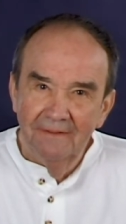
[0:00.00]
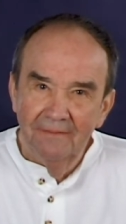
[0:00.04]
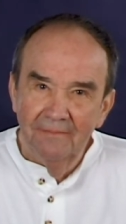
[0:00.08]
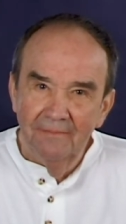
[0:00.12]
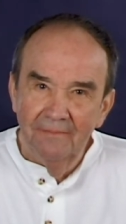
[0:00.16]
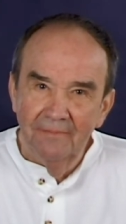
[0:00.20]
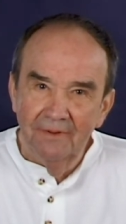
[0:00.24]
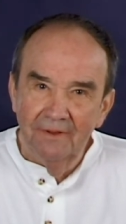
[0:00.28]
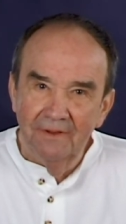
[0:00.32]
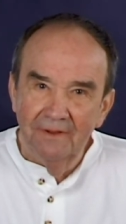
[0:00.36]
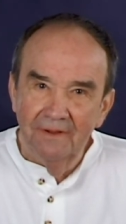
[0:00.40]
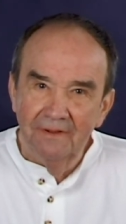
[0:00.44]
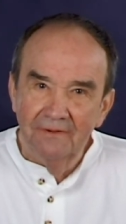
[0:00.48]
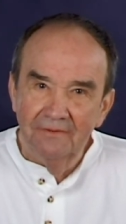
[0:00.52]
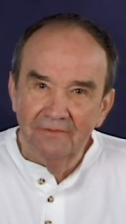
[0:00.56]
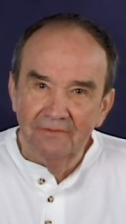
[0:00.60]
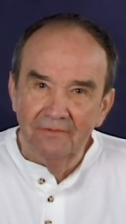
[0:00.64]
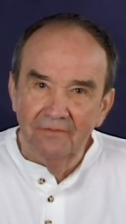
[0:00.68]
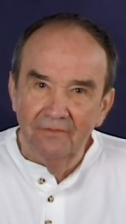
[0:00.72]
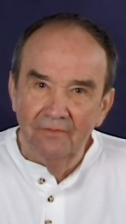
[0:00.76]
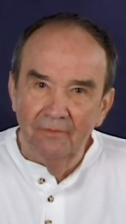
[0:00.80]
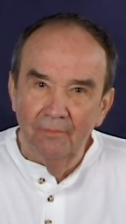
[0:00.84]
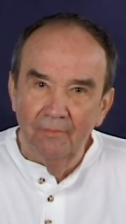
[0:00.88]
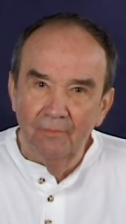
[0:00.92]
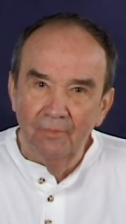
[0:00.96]
because
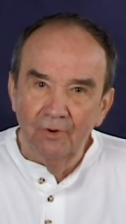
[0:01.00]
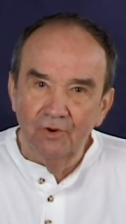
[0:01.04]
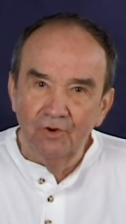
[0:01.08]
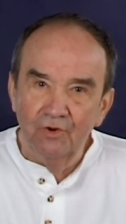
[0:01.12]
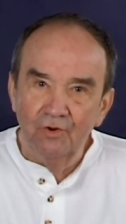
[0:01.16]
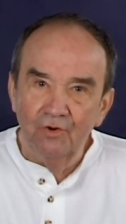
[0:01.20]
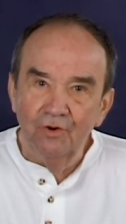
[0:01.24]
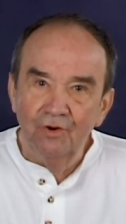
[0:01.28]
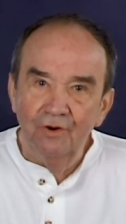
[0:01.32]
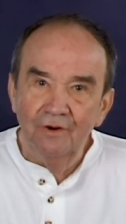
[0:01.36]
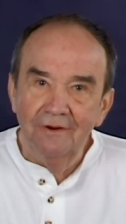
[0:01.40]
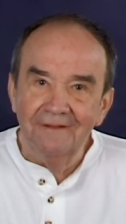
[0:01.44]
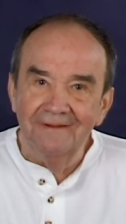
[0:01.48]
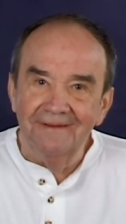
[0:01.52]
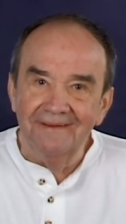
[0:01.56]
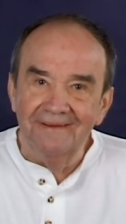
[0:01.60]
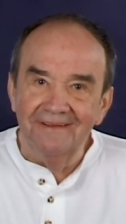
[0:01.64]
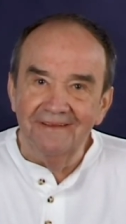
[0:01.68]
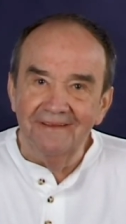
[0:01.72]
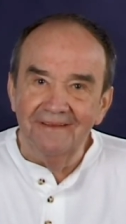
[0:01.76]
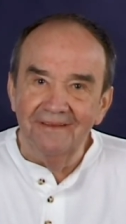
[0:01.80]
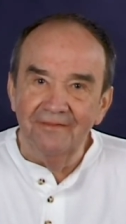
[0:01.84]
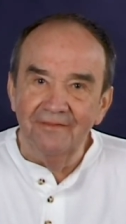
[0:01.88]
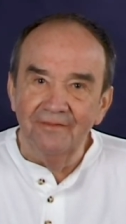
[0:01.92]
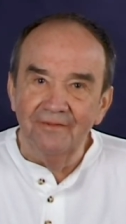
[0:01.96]
of the
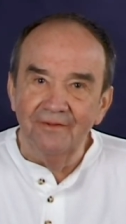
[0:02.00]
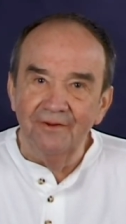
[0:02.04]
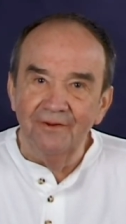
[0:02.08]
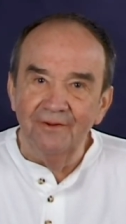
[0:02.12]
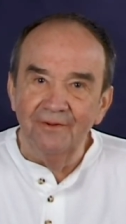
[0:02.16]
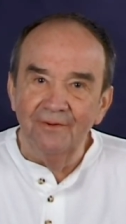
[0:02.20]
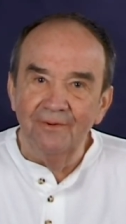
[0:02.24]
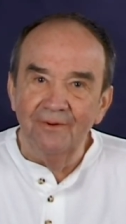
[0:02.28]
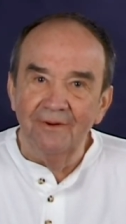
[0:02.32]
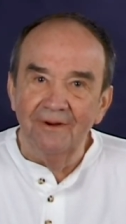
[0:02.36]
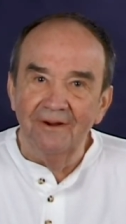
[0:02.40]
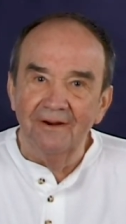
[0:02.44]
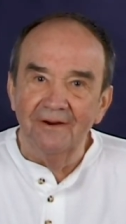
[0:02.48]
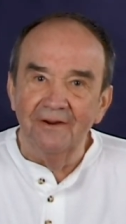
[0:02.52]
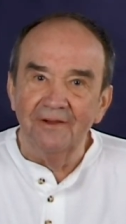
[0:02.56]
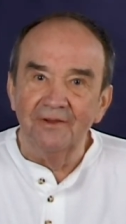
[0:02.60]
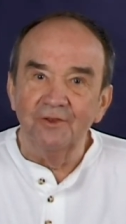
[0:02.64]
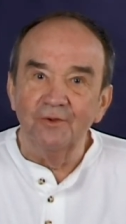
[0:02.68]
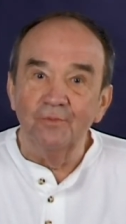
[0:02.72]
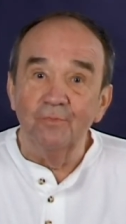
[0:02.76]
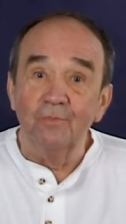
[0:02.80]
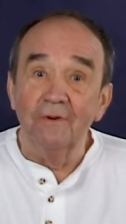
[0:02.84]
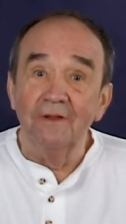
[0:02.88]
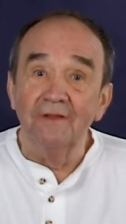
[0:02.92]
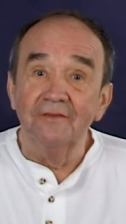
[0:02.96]
maturity that you are
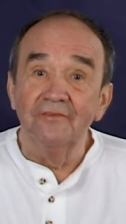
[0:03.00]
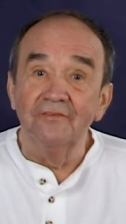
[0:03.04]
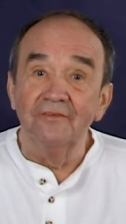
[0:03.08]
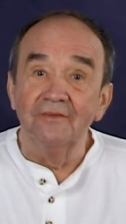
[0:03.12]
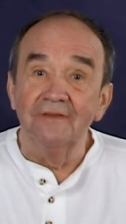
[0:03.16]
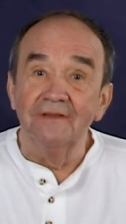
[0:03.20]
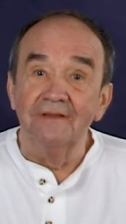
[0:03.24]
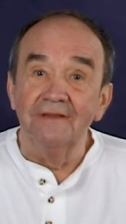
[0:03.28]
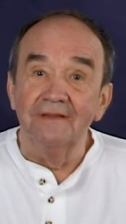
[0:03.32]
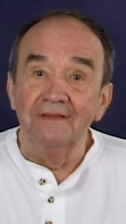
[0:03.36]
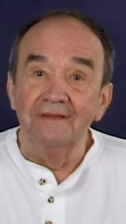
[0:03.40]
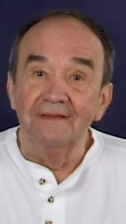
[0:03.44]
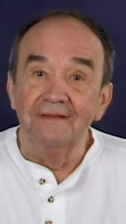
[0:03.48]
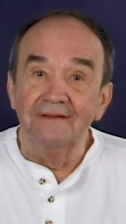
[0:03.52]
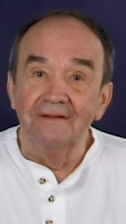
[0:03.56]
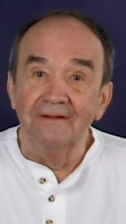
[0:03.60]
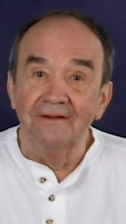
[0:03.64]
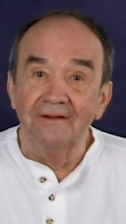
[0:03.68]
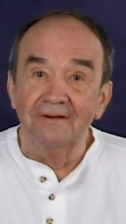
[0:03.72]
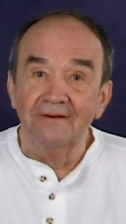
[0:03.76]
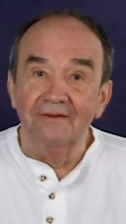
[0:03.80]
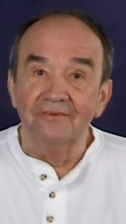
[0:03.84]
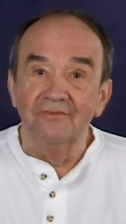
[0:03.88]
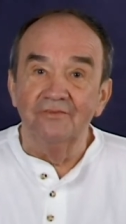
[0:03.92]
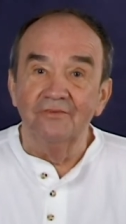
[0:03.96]
expressing in
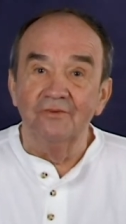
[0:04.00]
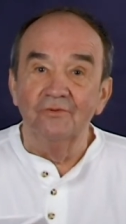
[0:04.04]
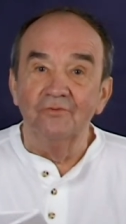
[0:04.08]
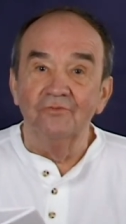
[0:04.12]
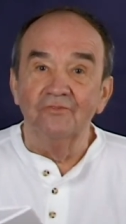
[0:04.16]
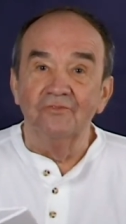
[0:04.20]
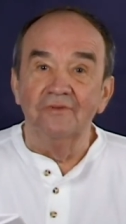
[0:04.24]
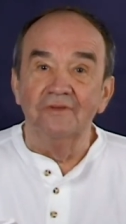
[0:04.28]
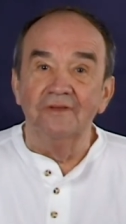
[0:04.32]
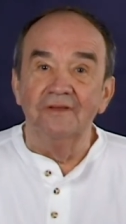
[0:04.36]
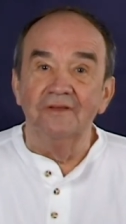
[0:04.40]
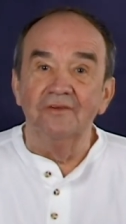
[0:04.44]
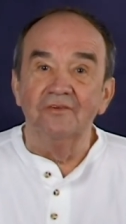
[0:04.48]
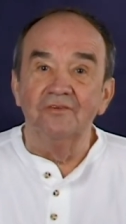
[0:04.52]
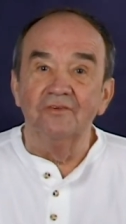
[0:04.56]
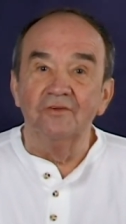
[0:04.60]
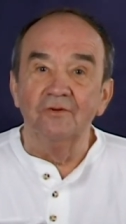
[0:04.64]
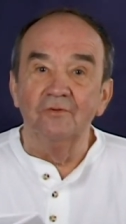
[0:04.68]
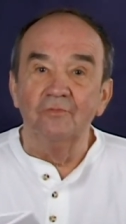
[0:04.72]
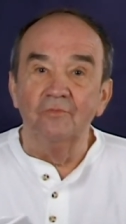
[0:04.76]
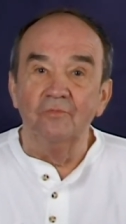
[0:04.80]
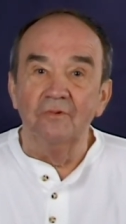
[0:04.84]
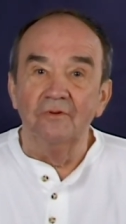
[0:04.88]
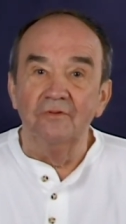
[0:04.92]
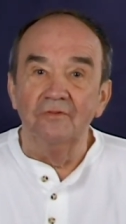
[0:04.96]
our
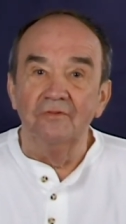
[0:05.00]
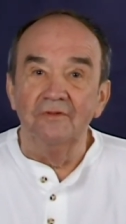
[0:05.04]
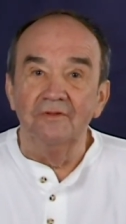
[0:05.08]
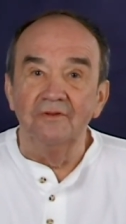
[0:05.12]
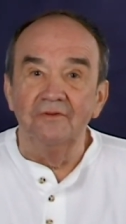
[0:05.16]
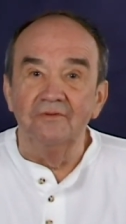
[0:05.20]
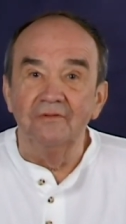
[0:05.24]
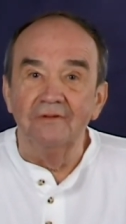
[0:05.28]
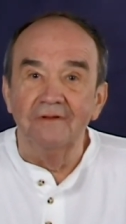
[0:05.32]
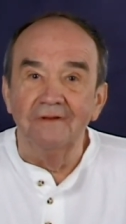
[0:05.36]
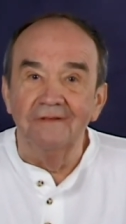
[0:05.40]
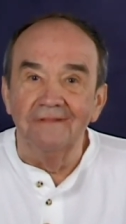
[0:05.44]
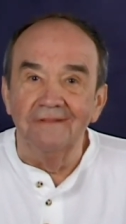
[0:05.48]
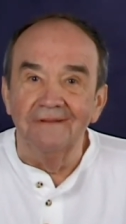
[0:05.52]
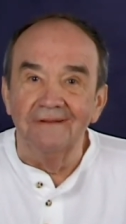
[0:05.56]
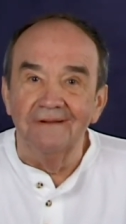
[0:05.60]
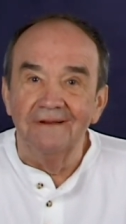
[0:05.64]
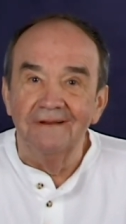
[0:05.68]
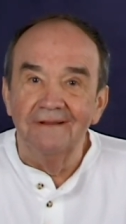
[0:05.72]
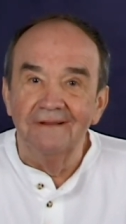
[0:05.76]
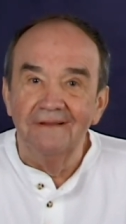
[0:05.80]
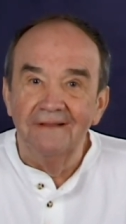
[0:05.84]
association with each other